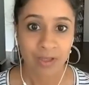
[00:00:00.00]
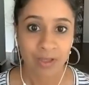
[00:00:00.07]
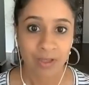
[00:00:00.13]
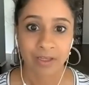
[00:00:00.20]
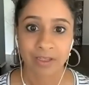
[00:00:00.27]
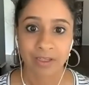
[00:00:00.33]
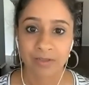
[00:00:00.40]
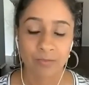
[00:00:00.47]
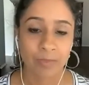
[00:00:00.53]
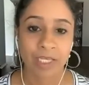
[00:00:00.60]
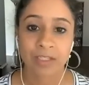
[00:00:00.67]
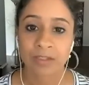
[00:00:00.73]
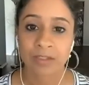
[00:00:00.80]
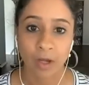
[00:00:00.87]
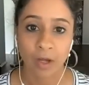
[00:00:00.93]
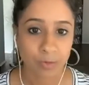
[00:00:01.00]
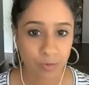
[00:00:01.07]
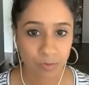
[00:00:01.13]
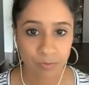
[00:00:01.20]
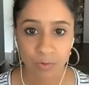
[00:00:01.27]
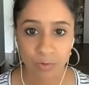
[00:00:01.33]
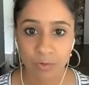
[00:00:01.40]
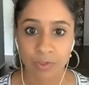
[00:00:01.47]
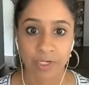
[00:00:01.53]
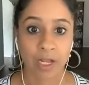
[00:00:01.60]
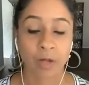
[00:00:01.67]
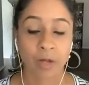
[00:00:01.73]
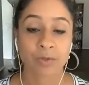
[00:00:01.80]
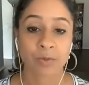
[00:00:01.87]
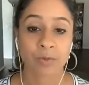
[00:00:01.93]
It mm-hmm. makes it helps with mood. It
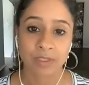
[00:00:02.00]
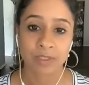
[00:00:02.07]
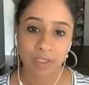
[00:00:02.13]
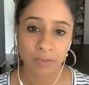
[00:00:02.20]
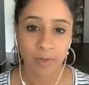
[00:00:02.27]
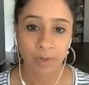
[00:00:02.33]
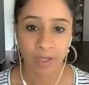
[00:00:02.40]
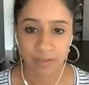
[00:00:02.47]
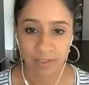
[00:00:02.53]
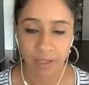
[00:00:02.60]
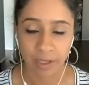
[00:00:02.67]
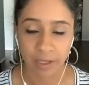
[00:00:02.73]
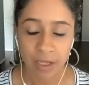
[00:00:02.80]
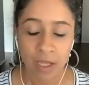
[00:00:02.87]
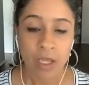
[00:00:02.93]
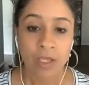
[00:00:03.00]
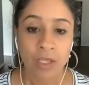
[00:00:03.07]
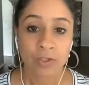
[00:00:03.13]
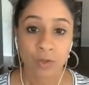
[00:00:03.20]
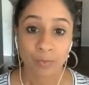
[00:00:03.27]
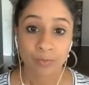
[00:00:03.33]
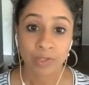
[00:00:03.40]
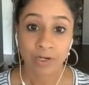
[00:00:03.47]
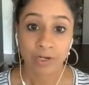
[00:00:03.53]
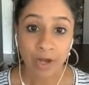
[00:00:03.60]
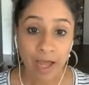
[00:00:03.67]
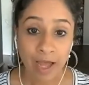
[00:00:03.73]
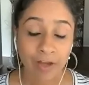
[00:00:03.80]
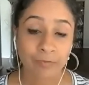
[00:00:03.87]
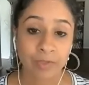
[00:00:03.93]
helps with sleep onset. So there
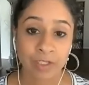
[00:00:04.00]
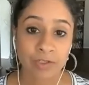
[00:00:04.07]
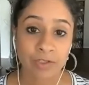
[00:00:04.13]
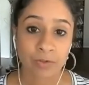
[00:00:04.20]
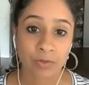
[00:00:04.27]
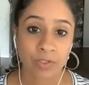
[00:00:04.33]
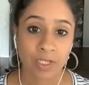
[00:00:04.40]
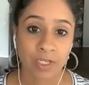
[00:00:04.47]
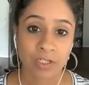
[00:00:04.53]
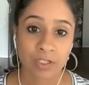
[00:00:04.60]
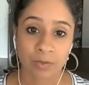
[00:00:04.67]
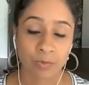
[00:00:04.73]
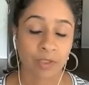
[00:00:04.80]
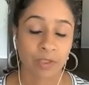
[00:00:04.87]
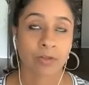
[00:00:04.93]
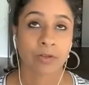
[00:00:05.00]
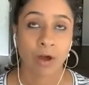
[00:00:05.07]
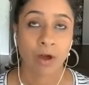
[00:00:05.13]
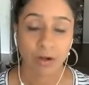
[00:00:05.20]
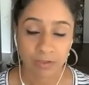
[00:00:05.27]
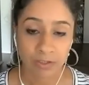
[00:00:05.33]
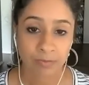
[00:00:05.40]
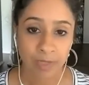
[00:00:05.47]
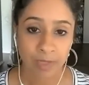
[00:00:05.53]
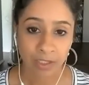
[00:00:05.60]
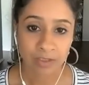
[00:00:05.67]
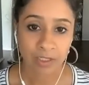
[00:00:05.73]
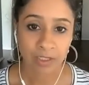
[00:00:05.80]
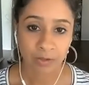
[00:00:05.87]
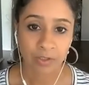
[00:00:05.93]
have been association with long-term
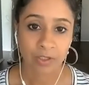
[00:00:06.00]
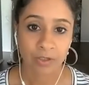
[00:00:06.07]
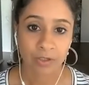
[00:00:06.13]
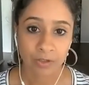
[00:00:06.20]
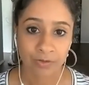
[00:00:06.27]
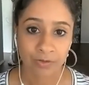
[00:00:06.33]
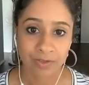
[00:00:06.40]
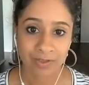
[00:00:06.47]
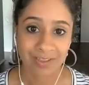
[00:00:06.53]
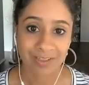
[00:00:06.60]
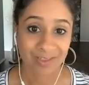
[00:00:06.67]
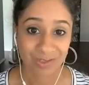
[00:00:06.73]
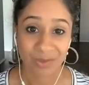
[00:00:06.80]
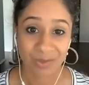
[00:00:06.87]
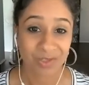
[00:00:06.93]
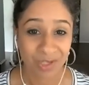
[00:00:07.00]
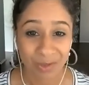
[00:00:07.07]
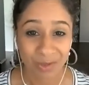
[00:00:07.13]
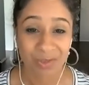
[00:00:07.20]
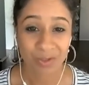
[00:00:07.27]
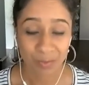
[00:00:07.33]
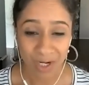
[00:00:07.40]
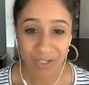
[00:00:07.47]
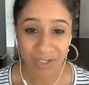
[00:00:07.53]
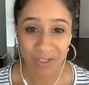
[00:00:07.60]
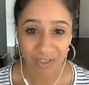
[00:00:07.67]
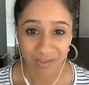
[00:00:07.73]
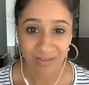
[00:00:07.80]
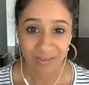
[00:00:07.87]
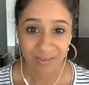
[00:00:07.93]
melatonin use is associated with
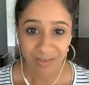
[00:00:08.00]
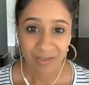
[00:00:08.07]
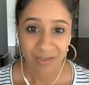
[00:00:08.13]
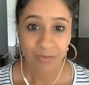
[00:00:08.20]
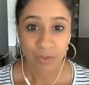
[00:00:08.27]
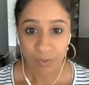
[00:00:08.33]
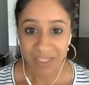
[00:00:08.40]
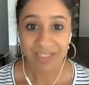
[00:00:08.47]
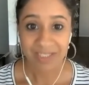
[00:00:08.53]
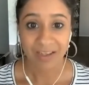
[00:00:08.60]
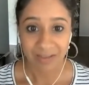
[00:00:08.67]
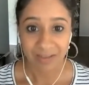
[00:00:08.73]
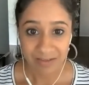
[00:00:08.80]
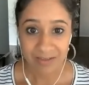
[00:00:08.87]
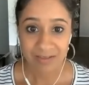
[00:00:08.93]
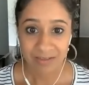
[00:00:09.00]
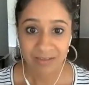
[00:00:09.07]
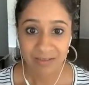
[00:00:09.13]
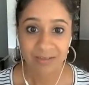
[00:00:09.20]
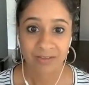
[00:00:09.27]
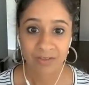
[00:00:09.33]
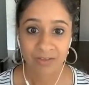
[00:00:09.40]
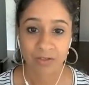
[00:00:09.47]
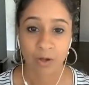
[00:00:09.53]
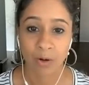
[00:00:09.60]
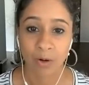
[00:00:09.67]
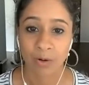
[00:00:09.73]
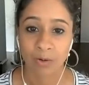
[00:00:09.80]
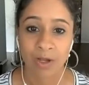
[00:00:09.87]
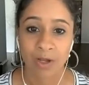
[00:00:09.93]
depression, which makes sense.
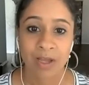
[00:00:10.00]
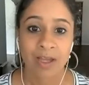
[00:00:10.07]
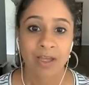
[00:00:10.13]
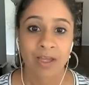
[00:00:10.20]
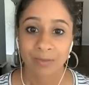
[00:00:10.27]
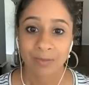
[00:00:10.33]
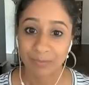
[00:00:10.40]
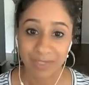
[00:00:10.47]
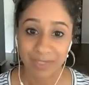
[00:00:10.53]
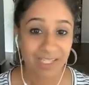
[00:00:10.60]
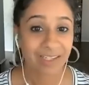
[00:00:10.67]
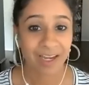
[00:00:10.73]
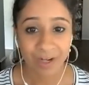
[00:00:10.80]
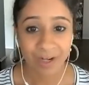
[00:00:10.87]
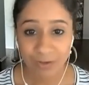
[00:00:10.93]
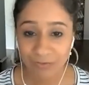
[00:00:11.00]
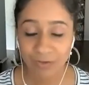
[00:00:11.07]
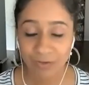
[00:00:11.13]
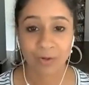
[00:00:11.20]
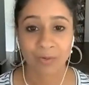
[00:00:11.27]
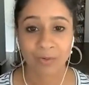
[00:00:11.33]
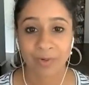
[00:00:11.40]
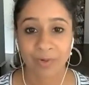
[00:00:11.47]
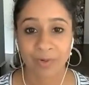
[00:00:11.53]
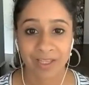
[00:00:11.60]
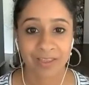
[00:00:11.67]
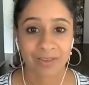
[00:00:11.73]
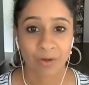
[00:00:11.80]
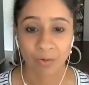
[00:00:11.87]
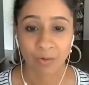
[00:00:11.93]
So be careful
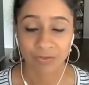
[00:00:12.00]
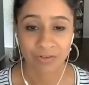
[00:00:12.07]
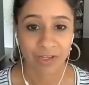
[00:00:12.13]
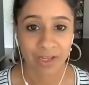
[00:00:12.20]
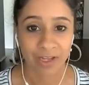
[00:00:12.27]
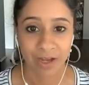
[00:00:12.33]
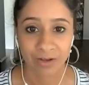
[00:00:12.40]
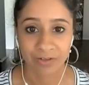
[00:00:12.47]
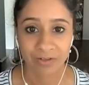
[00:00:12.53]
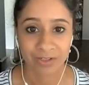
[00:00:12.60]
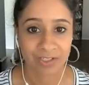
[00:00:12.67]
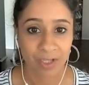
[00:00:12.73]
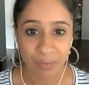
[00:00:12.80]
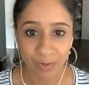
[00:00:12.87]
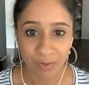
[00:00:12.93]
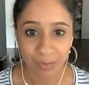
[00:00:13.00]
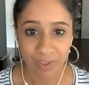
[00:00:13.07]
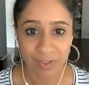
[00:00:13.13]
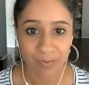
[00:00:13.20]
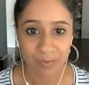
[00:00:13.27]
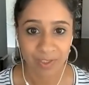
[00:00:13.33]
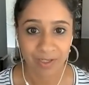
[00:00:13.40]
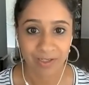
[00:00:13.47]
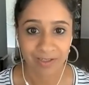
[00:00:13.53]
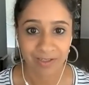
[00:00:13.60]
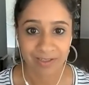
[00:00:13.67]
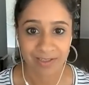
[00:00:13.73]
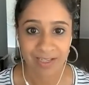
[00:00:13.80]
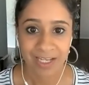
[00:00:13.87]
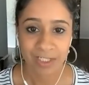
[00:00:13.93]
with over-the-counter supplements
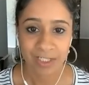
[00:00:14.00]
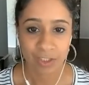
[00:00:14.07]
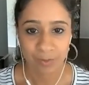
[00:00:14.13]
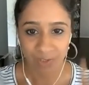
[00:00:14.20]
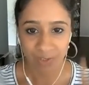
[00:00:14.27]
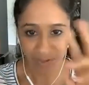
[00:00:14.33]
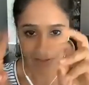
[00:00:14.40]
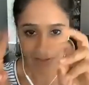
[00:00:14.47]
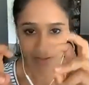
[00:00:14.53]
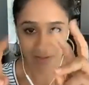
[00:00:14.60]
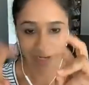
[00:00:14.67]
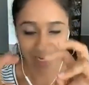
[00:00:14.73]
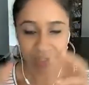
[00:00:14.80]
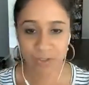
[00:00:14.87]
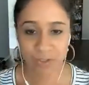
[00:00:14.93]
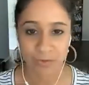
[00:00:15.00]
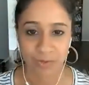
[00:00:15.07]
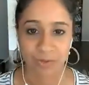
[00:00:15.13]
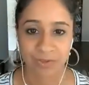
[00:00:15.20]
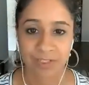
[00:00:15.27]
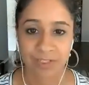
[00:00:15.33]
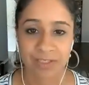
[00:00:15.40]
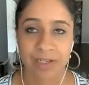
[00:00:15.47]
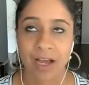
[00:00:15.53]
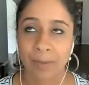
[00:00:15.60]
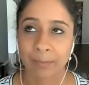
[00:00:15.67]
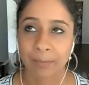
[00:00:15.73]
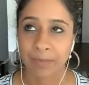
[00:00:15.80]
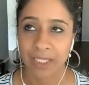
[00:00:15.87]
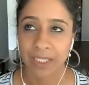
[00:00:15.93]
because just because they're natural does
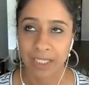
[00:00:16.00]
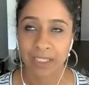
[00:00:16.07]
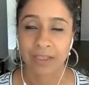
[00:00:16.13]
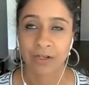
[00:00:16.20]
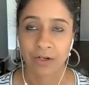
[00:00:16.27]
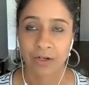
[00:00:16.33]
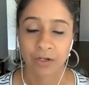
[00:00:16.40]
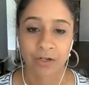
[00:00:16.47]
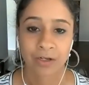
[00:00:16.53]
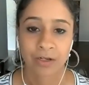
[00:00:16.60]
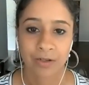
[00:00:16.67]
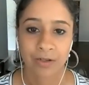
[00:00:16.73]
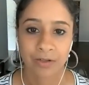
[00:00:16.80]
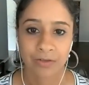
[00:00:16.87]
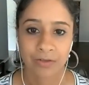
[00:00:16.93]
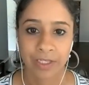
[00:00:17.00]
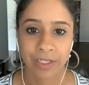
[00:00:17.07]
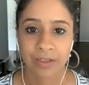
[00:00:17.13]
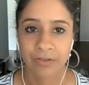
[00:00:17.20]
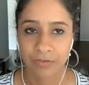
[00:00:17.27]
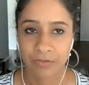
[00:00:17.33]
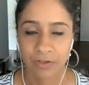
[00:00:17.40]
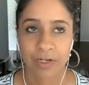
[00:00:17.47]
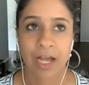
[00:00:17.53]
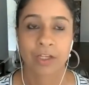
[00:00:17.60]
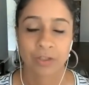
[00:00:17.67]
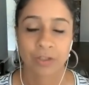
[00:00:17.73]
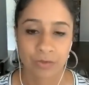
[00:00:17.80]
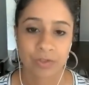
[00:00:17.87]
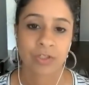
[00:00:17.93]
not mean they're like if they're not
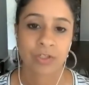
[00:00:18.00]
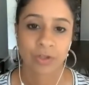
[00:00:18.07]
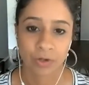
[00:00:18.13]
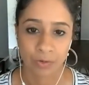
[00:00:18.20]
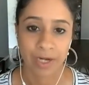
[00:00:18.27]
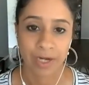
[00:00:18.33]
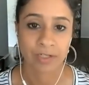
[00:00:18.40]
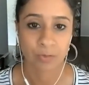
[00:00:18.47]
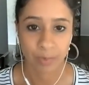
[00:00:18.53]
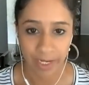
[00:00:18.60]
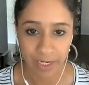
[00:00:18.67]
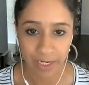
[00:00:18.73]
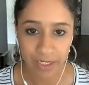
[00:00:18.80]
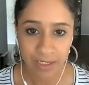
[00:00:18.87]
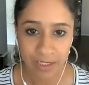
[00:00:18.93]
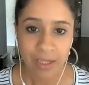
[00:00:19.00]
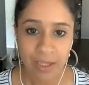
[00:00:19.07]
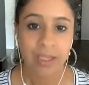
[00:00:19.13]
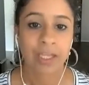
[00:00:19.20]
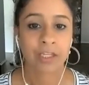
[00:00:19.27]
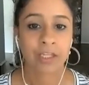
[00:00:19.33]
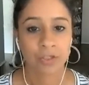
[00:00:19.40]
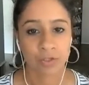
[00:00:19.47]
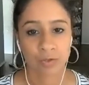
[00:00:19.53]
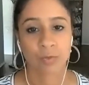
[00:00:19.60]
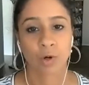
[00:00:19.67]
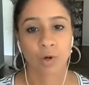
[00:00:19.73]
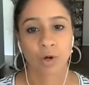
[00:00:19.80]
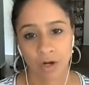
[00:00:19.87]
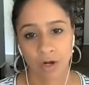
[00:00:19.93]
used in the correct way, it can do
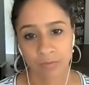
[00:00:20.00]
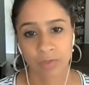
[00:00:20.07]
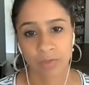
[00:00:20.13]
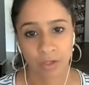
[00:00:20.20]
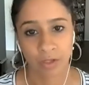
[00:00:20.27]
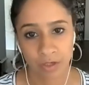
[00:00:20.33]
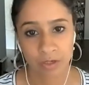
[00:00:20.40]
more harm than good.